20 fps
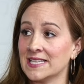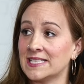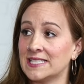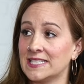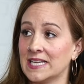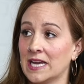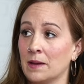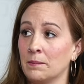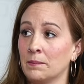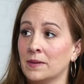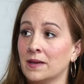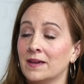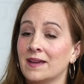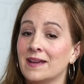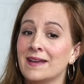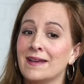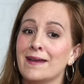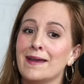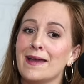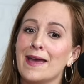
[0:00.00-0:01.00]
system,
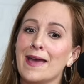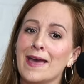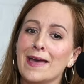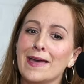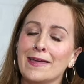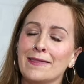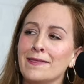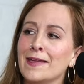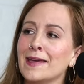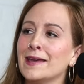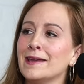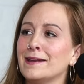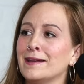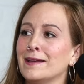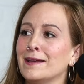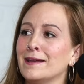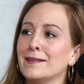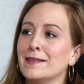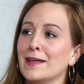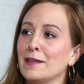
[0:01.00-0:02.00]
and then
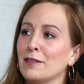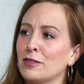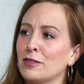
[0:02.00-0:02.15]
they